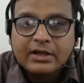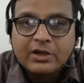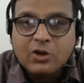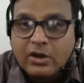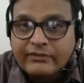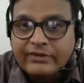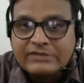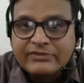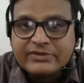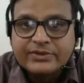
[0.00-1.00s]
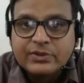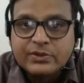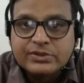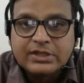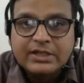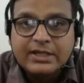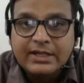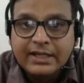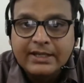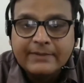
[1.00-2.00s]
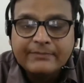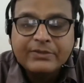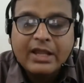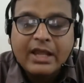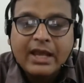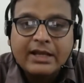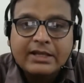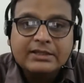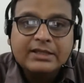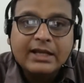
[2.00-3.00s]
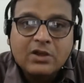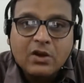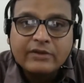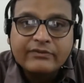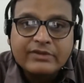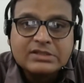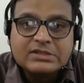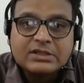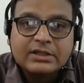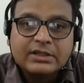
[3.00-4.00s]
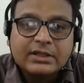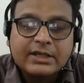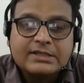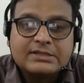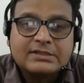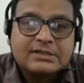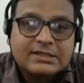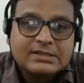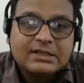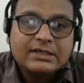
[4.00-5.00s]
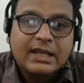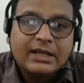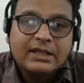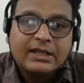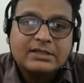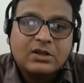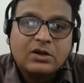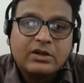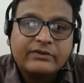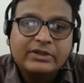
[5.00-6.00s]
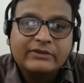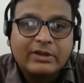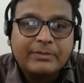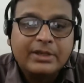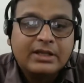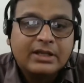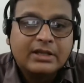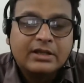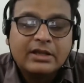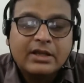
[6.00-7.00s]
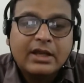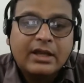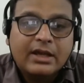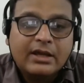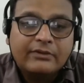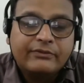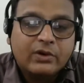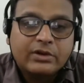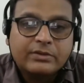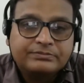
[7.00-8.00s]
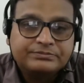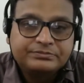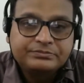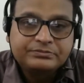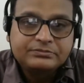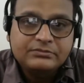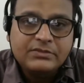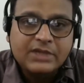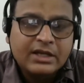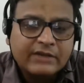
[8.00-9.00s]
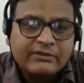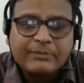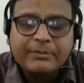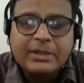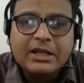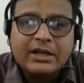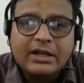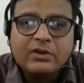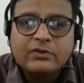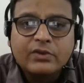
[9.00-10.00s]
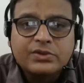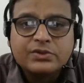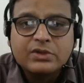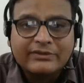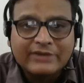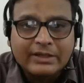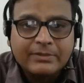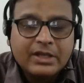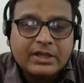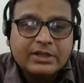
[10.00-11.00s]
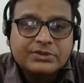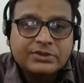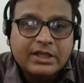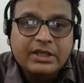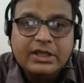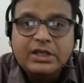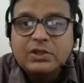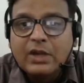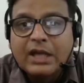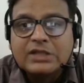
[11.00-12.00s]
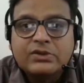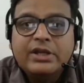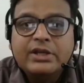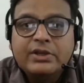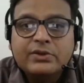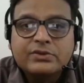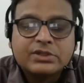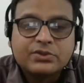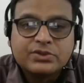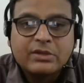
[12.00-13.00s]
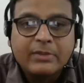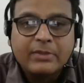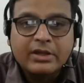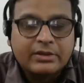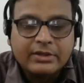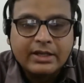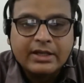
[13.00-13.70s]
a conference which was hosted in Delhi. And in that conference, it suggested that there is a lot of development for a developing country who wants to develop. So they need to actually introduce a social